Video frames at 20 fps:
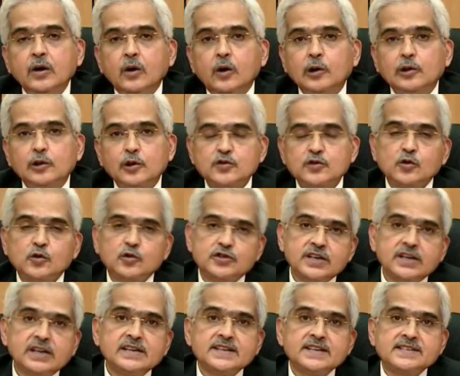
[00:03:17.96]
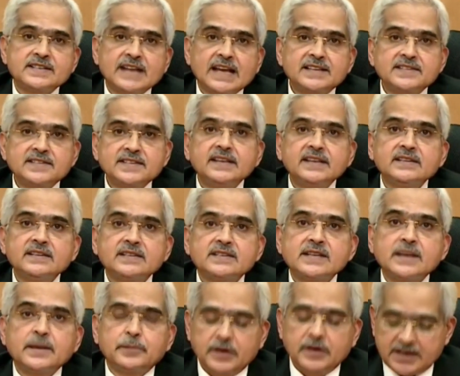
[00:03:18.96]
Although social distancing
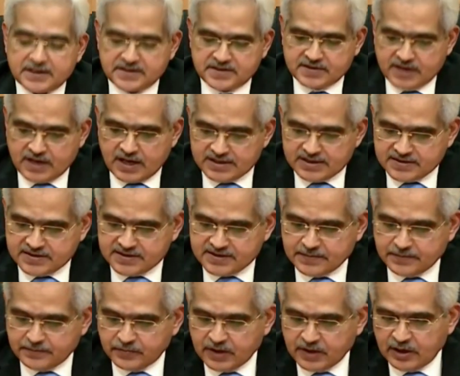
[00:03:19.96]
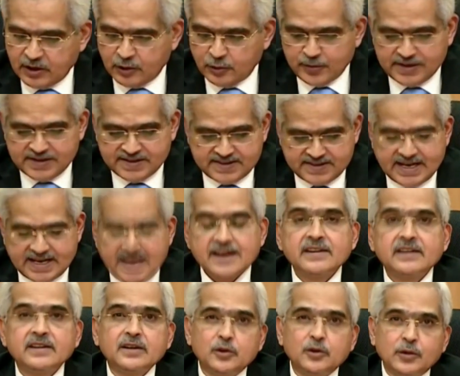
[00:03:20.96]
separates us, we
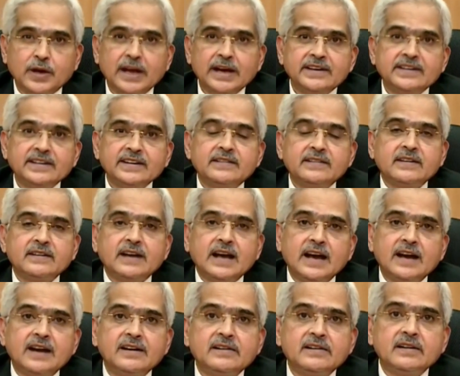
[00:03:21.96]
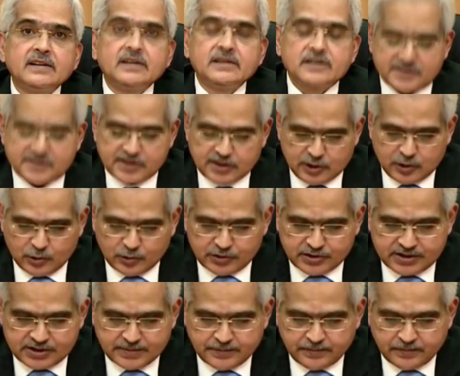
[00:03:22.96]
stand united and
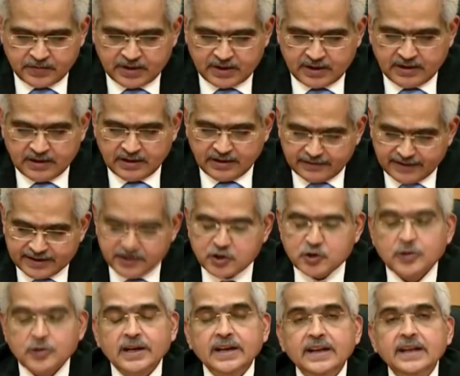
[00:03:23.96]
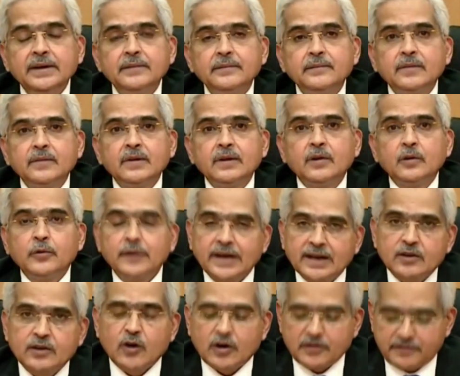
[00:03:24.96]
resolute. Eventually, we are
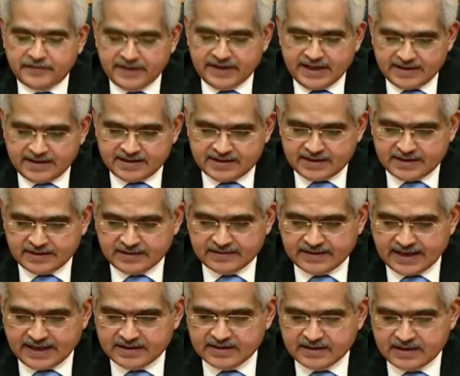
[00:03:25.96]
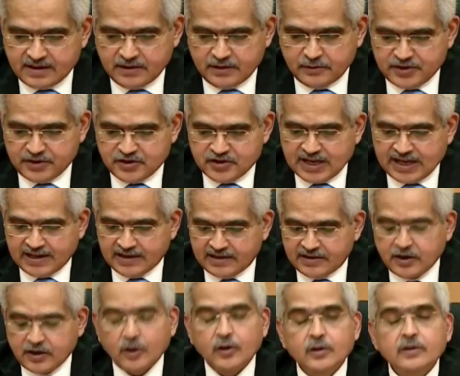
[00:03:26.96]
confident that we shall
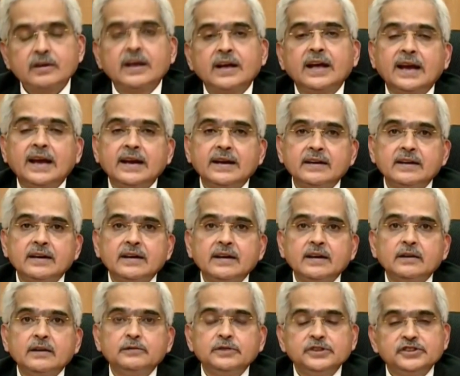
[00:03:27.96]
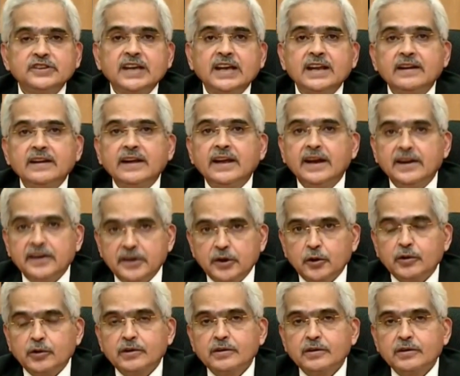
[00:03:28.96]
cure and we shall endure.